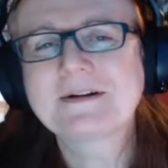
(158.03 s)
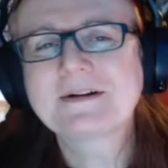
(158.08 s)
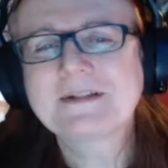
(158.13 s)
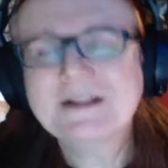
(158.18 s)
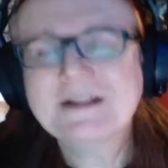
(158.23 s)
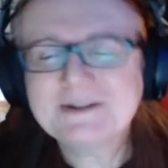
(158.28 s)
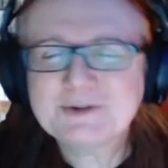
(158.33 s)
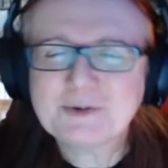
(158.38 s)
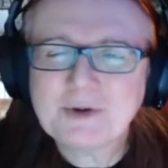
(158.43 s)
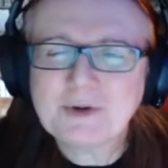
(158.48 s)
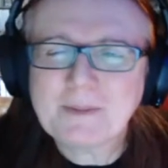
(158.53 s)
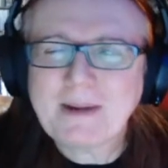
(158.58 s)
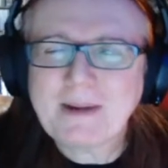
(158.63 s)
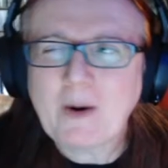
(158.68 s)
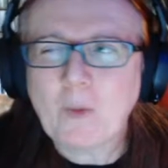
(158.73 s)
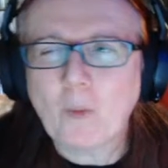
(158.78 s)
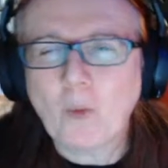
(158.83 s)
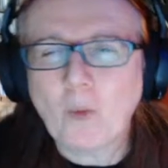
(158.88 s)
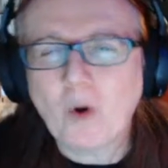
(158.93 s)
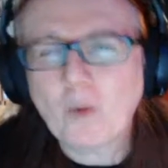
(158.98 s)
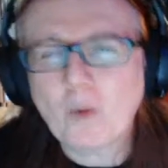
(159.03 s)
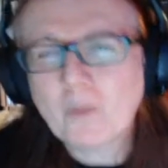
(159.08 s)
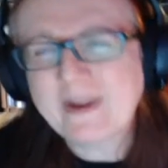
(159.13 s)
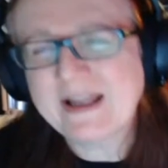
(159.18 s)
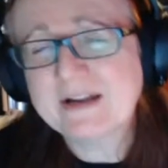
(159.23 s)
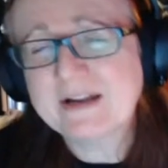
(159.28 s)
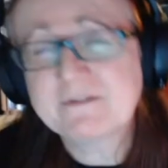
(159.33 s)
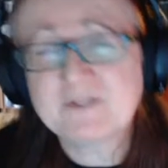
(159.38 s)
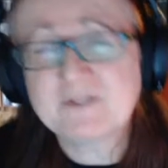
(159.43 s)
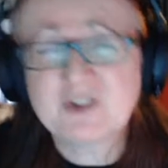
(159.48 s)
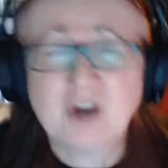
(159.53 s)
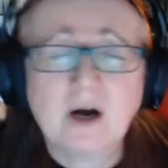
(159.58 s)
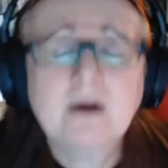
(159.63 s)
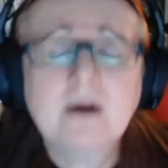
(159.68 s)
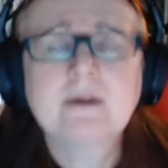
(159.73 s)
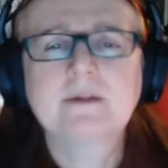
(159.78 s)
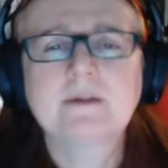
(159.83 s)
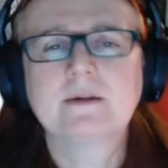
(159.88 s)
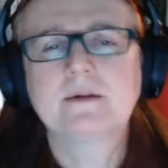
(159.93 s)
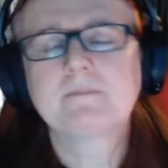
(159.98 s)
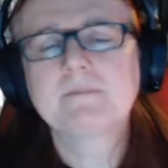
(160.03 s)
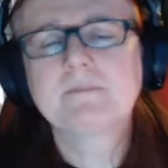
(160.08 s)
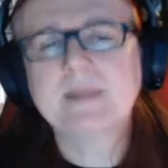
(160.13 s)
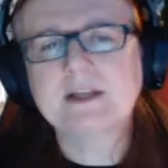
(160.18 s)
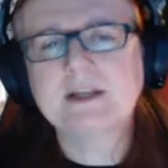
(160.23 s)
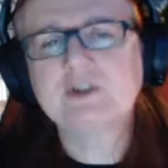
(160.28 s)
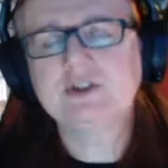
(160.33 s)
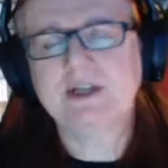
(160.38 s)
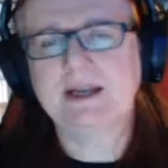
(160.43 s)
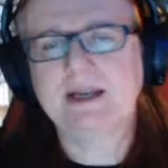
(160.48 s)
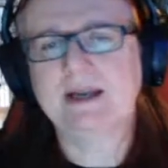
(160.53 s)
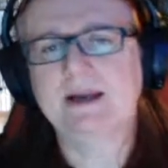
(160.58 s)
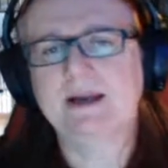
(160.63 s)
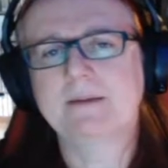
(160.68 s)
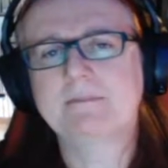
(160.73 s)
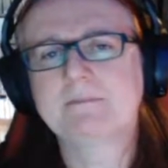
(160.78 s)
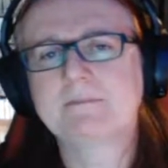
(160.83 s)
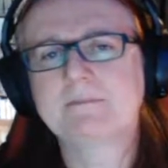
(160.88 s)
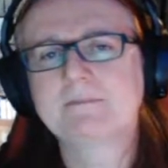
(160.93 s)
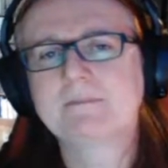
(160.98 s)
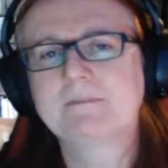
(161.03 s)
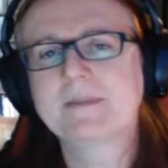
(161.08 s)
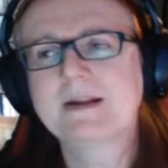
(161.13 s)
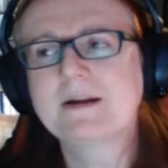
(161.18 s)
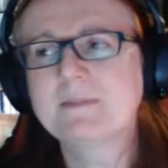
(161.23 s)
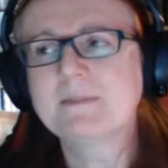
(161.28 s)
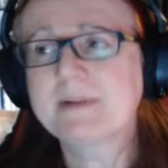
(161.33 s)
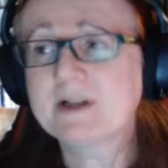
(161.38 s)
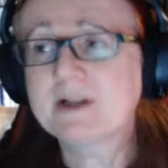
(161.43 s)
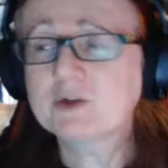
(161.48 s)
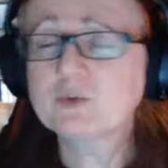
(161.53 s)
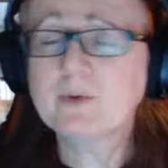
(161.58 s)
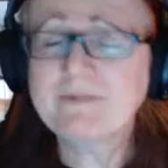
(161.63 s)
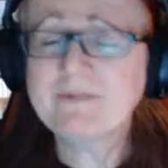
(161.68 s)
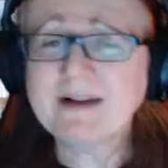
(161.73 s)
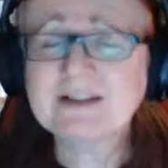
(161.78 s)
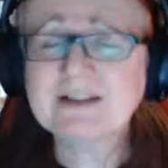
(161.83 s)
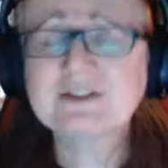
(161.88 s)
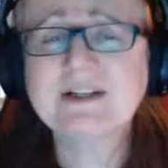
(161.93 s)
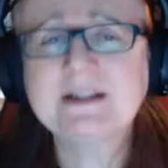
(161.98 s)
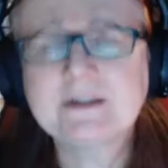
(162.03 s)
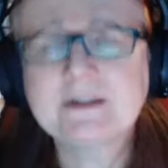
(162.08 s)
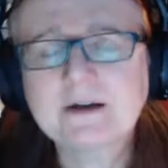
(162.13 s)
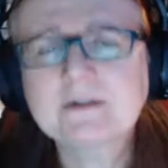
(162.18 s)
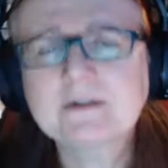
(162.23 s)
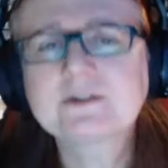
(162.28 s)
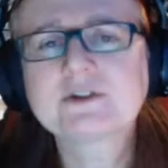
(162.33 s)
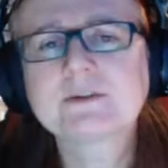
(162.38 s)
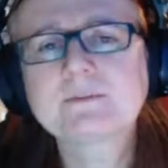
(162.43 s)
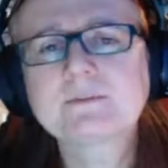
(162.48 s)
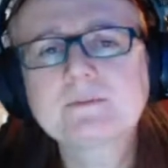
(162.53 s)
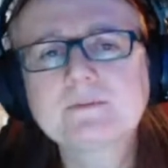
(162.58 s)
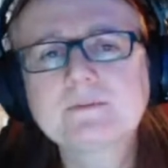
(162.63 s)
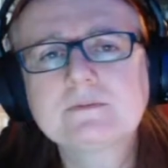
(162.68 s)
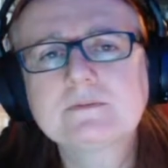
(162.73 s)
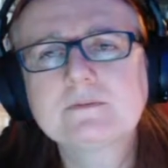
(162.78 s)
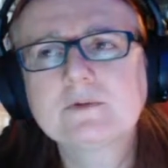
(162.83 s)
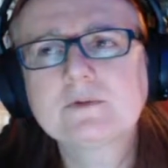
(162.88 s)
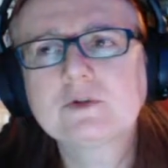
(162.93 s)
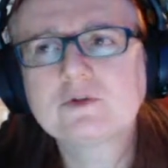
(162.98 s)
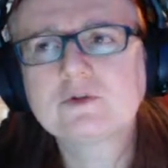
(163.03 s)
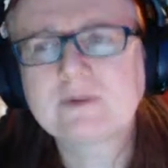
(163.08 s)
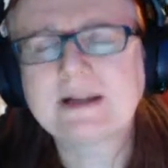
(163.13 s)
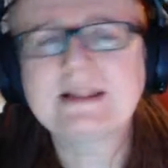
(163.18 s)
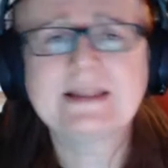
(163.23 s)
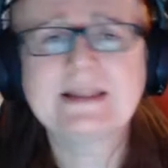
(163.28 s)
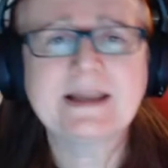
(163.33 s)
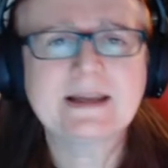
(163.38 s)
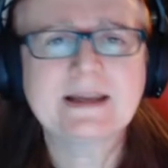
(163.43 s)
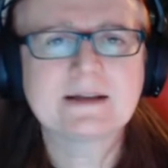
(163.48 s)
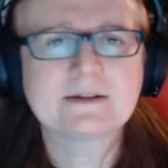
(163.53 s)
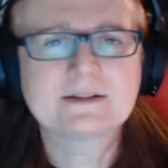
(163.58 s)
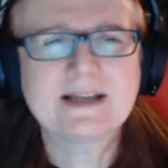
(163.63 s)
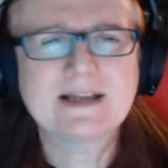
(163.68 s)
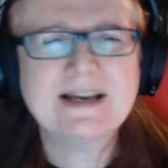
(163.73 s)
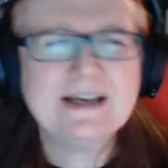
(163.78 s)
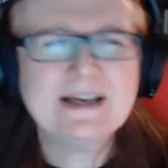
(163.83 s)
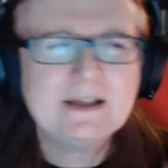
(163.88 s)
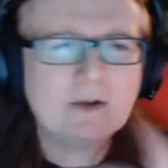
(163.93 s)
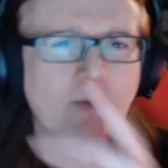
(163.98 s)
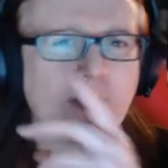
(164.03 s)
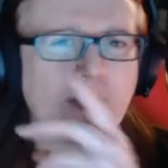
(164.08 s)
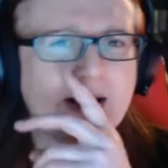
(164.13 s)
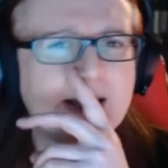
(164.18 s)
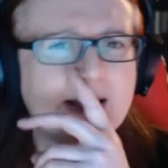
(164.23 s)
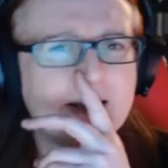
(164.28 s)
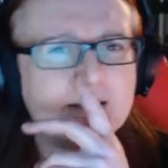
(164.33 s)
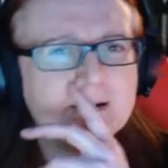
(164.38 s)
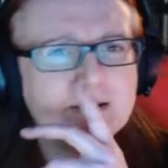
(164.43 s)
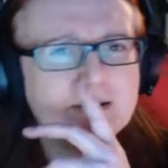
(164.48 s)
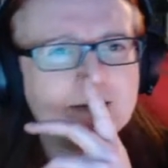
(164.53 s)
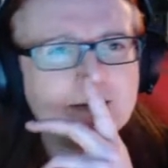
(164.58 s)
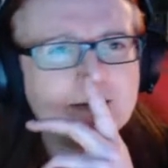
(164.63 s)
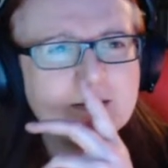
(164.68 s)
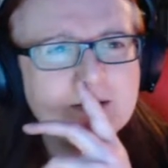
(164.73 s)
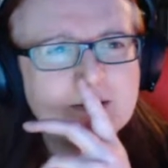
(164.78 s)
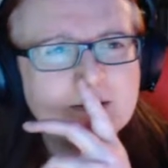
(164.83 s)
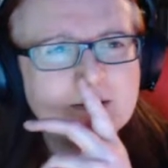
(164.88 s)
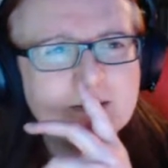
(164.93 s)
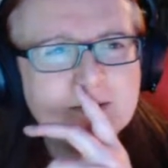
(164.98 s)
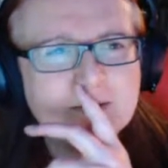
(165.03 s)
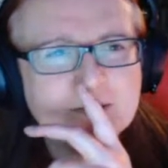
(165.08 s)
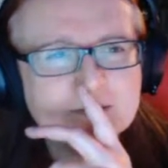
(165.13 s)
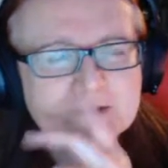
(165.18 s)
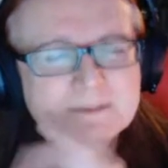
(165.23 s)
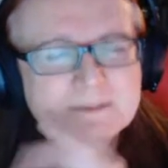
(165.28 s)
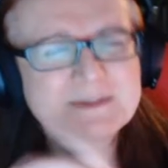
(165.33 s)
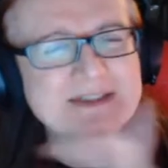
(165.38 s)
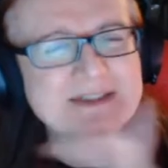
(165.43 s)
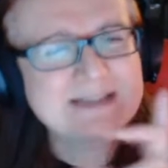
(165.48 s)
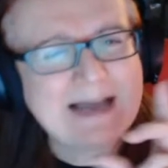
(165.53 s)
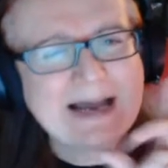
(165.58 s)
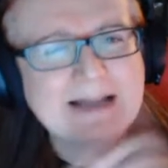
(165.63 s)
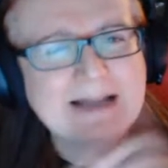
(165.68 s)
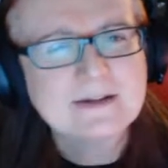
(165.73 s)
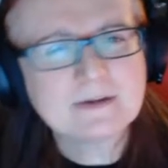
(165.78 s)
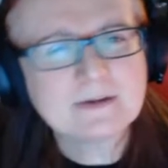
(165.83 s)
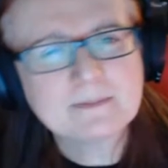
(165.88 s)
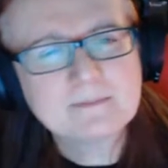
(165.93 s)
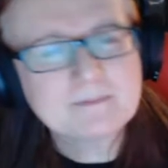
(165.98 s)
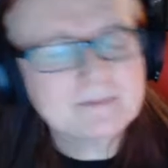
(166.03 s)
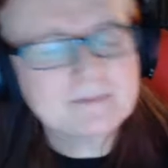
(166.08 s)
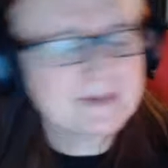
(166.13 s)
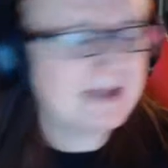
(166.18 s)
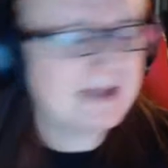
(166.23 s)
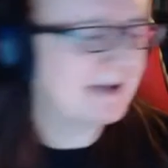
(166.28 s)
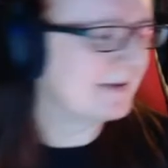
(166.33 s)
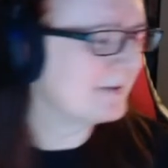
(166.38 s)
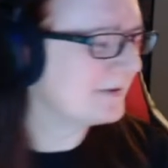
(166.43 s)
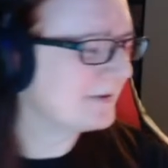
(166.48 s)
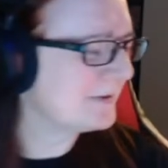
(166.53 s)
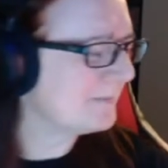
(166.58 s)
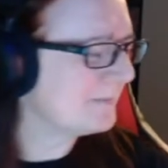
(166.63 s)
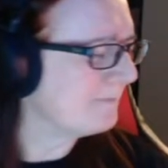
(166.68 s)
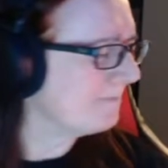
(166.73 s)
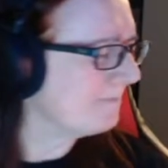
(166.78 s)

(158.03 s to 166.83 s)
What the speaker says: let's talk about what we have done this year. Because we've actually done some great things, and in a way, some sad things.